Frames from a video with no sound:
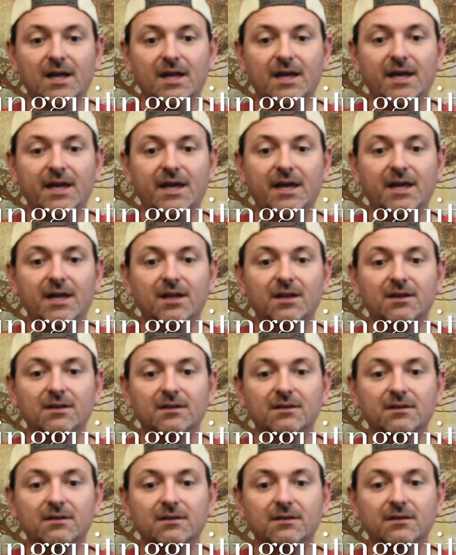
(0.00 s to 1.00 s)
And
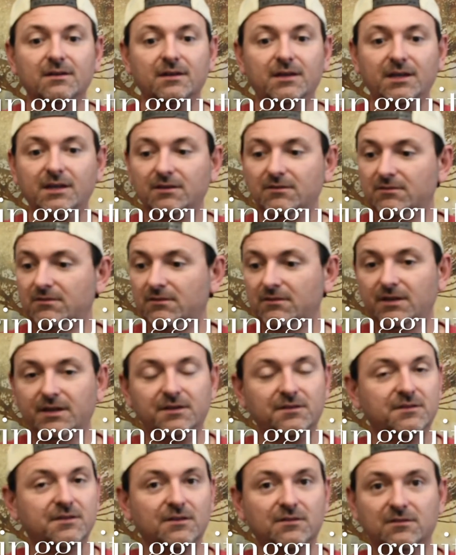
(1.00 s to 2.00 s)

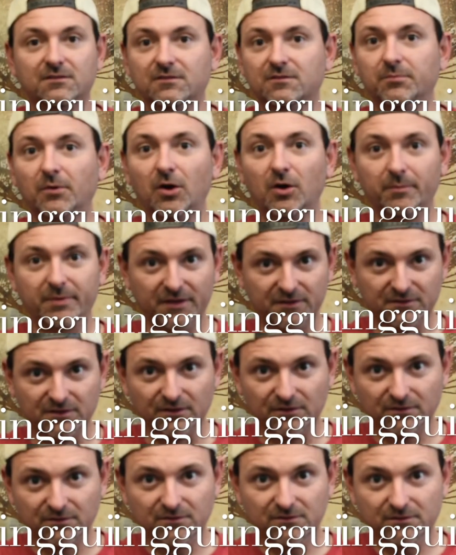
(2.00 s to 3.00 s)
he's just small
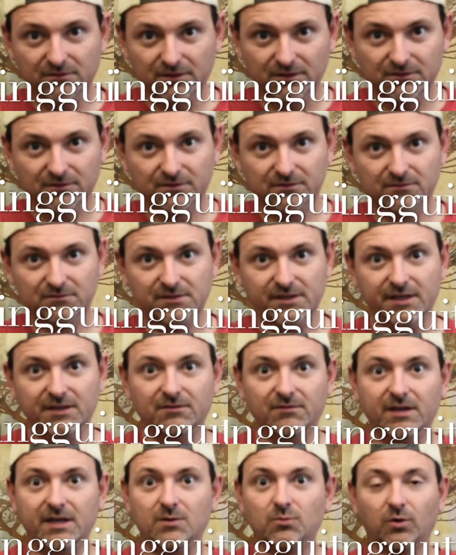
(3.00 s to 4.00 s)
business.
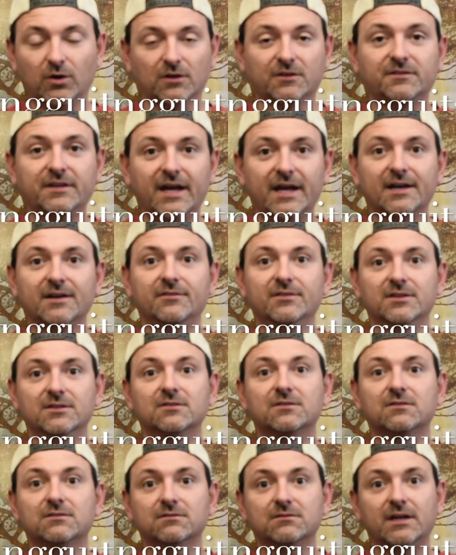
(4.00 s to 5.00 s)
He works out of
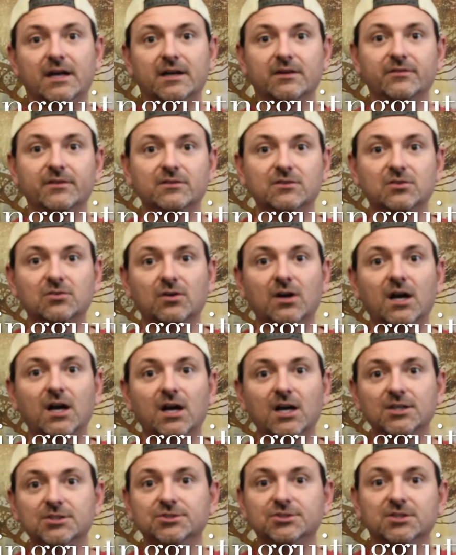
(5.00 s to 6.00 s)
his
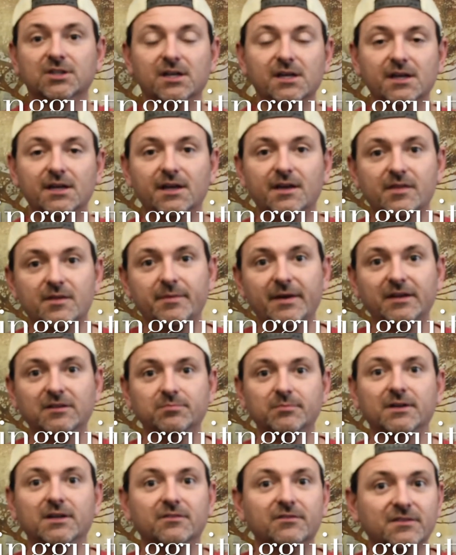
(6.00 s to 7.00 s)
garage in the
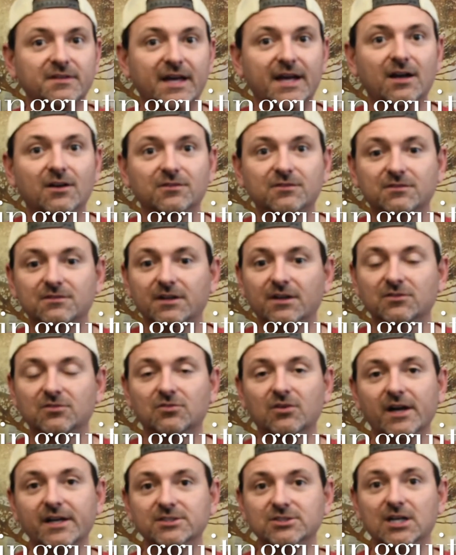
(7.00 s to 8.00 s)
basement of his house, does a
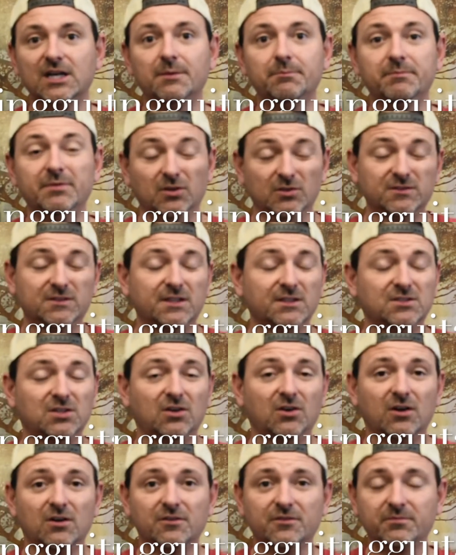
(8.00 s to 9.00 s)
great job, builds
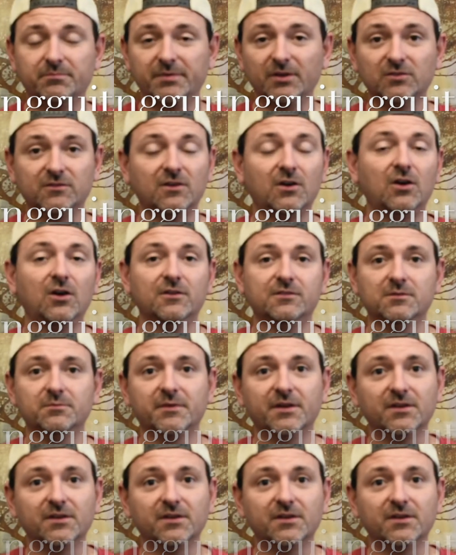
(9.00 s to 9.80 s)
guitars, builds awesome